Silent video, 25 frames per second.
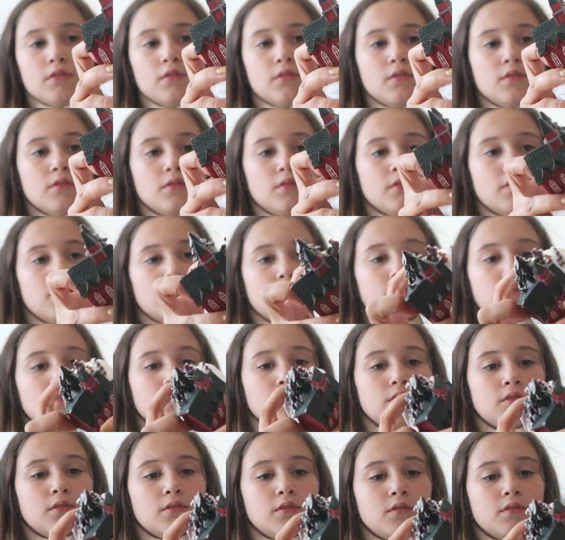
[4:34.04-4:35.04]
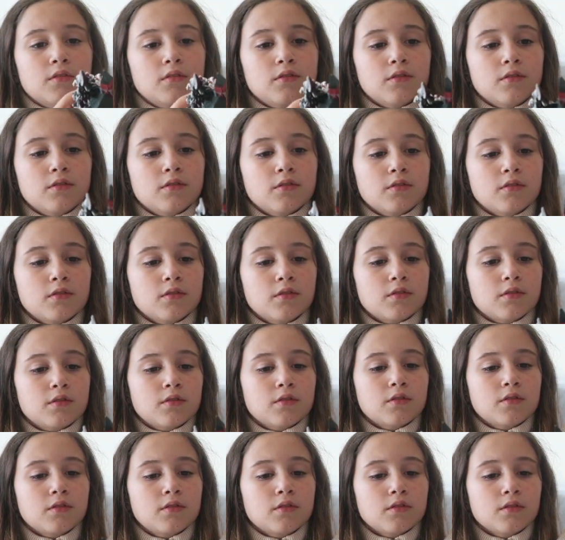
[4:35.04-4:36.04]

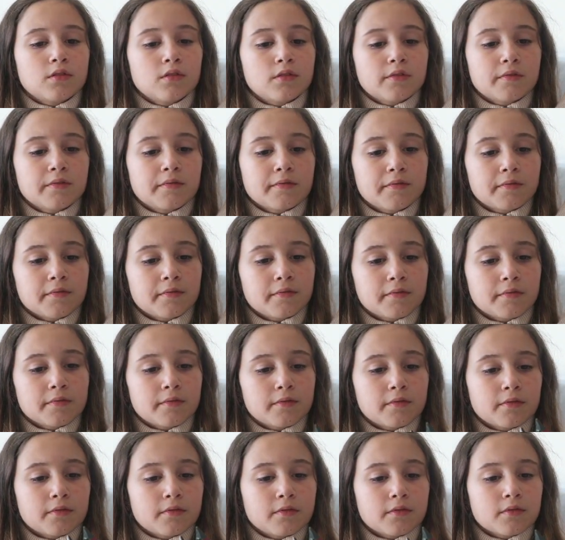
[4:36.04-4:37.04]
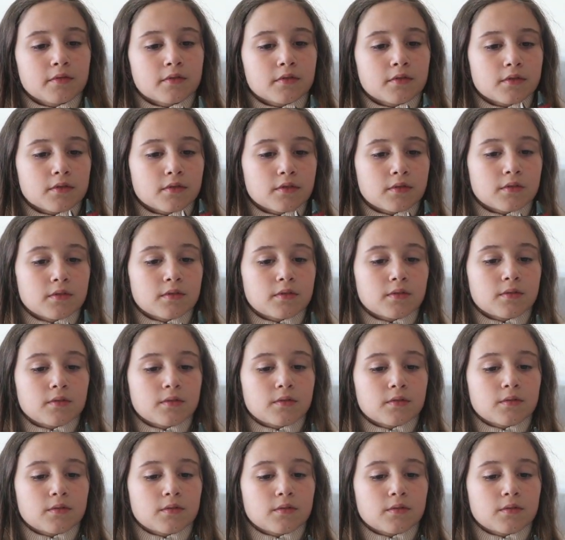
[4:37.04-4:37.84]
This person isn't speaking.